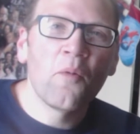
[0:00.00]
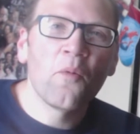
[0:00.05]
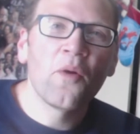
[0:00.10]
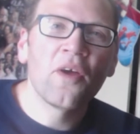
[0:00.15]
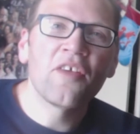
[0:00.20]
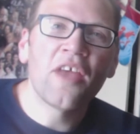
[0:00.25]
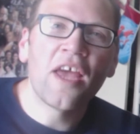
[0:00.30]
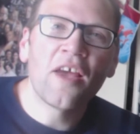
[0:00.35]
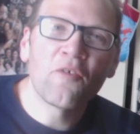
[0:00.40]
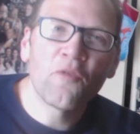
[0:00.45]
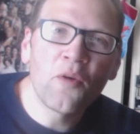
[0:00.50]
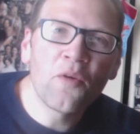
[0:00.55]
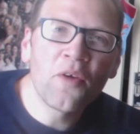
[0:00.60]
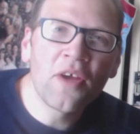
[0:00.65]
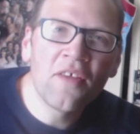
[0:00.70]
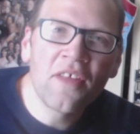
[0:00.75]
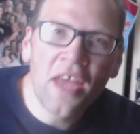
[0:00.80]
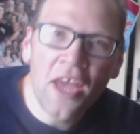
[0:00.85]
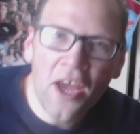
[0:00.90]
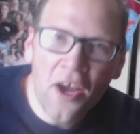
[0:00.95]
But as
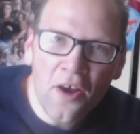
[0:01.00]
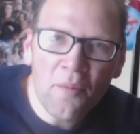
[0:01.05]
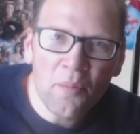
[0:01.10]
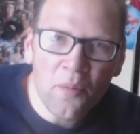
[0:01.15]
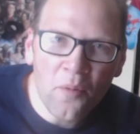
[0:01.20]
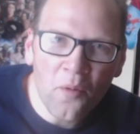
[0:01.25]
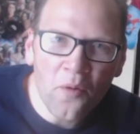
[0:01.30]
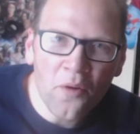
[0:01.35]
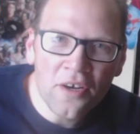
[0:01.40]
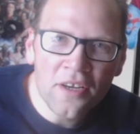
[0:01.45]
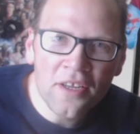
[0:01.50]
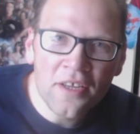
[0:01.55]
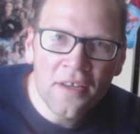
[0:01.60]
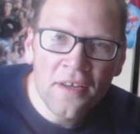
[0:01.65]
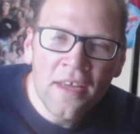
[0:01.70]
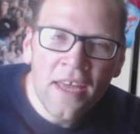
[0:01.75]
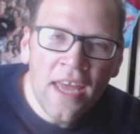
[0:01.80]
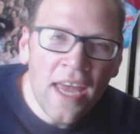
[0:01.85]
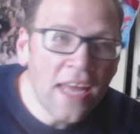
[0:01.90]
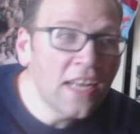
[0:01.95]
we were in the airport,